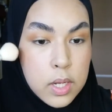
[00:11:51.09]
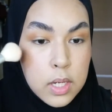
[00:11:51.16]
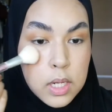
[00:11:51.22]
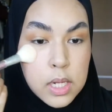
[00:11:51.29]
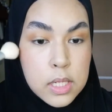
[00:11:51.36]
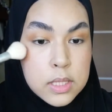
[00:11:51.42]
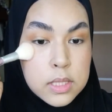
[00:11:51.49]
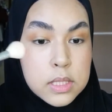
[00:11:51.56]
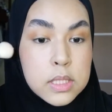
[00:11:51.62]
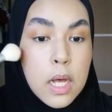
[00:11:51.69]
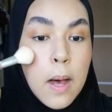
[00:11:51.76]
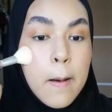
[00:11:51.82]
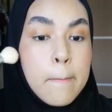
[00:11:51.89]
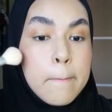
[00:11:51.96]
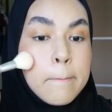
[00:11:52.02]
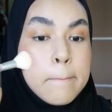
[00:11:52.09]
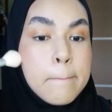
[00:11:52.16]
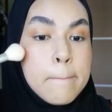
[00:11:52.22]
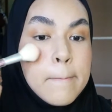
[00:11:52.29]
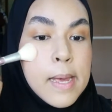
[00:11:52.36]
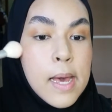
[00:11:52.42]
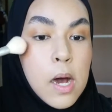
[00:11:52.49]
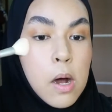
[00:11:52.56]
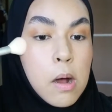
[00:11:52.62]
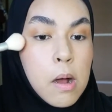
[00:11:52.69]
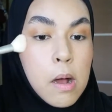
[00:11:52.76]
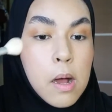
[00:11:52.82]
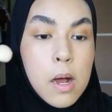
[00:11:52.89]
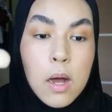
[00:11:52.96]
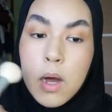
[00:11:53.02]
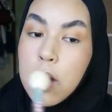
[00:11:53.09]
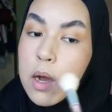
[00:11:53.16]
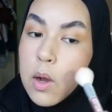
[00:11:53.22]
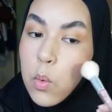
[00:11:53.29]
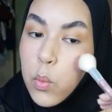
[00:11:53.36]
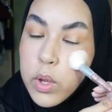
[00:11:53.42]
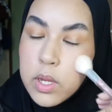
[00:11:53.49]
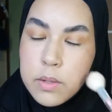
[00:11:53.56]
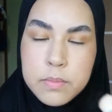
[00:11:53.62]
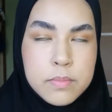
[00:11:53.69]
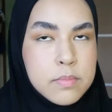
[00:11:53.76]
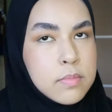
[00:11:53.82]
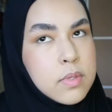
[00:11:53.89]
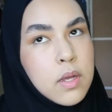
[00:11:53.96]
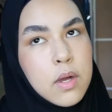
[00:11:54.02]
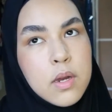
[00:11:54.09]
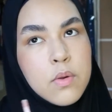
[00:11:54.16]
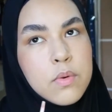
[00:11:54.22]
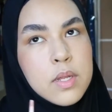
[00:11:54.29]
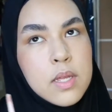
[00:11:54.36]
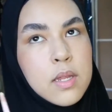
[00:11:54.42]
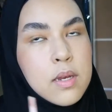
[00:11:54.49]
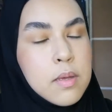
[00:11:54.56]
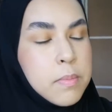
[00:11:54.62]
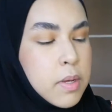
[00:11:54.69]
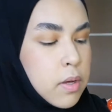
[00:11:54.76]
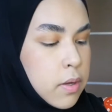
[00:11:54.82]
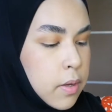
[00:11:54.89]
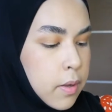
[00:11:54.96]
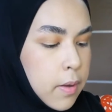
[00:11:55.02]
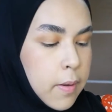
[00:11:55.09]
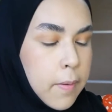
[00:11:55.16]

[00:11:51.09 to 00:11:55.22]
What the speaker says: need some milk. No, I don't need any milk.